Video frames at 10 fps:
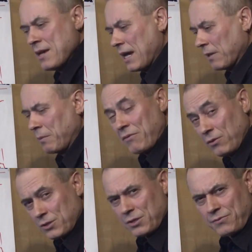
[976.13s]
And my
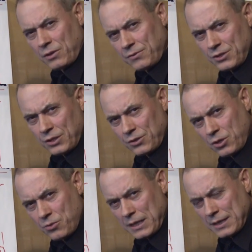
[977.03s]
philosophy of teaching
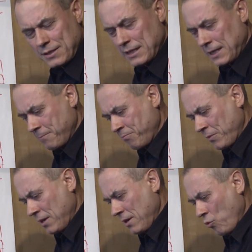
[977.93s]
drawing is that
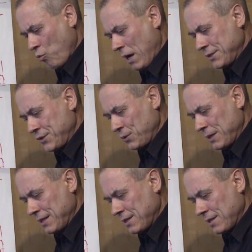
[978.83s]
once you
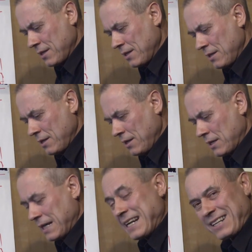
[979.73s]
learn
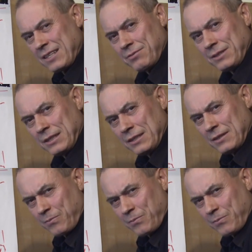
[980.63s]
relatively